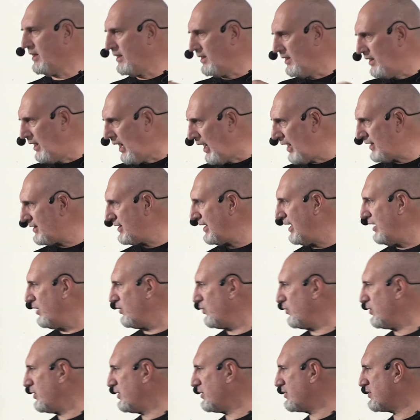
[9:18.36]
not
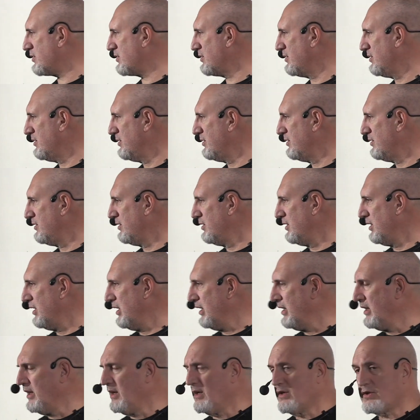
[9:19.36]
downwards.
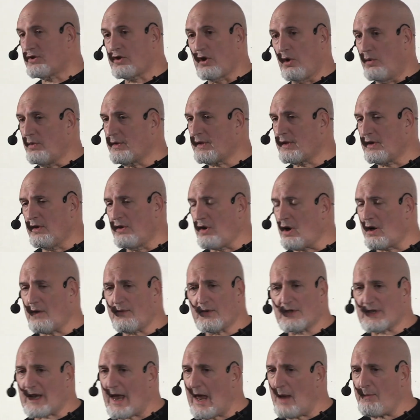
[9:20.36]
So the
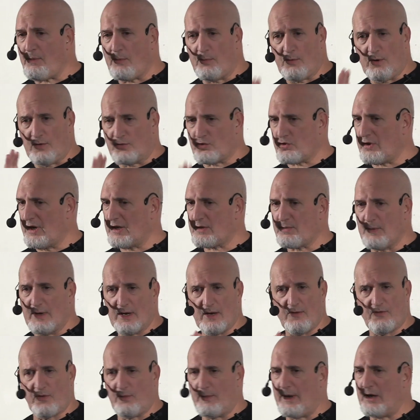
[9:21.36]
nerve is capable of
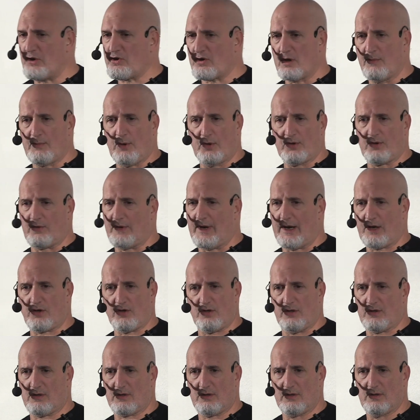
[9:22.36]
transmitting information in both
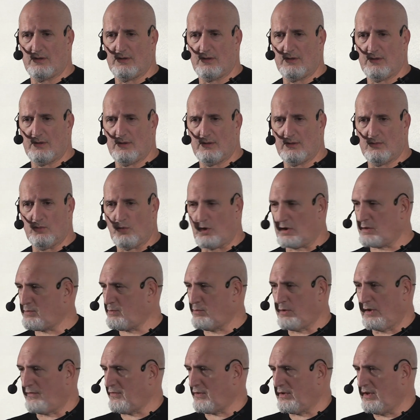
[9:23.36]
directions. Works
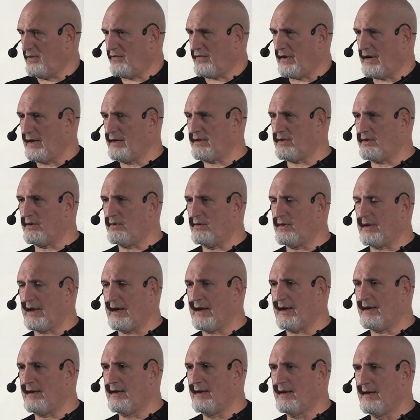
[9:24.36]
perfectly fine to do
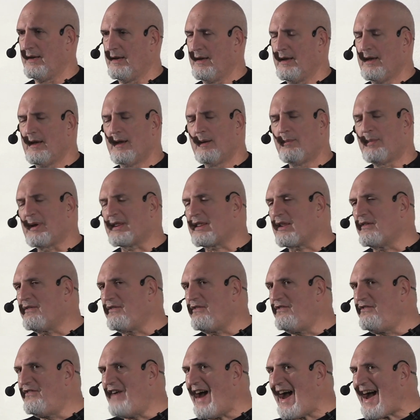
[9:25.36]
that. But the
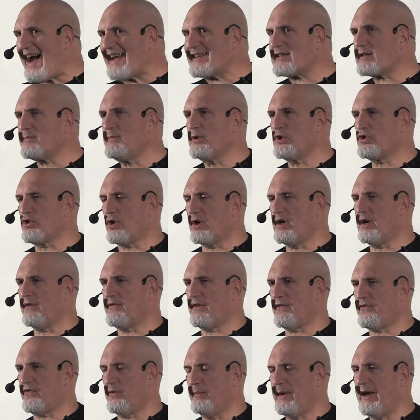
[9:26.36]
vast majority
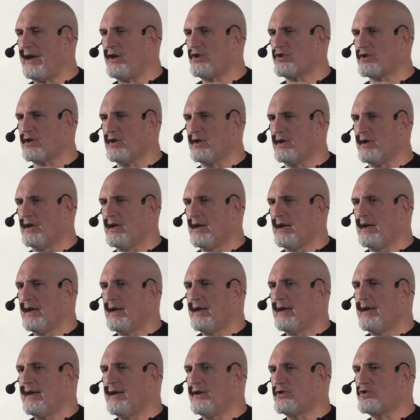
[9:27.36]
of information
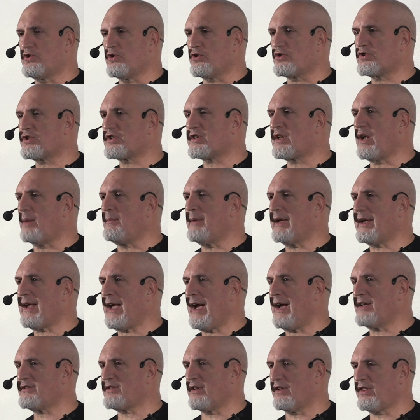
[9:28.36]
is your stomach
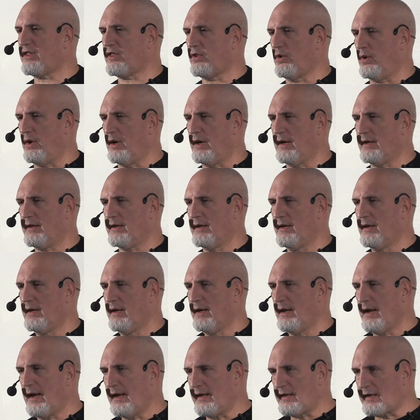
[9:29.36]
has a thought
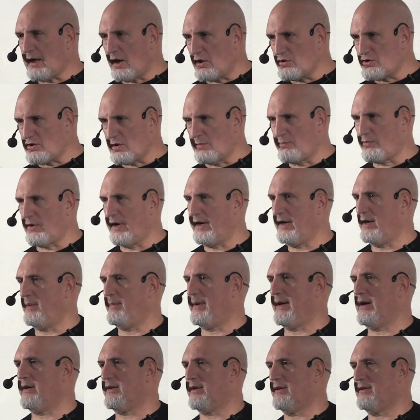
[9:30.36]
and tells your brain
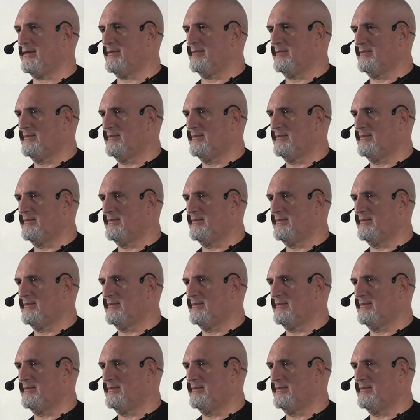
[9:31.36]
about it.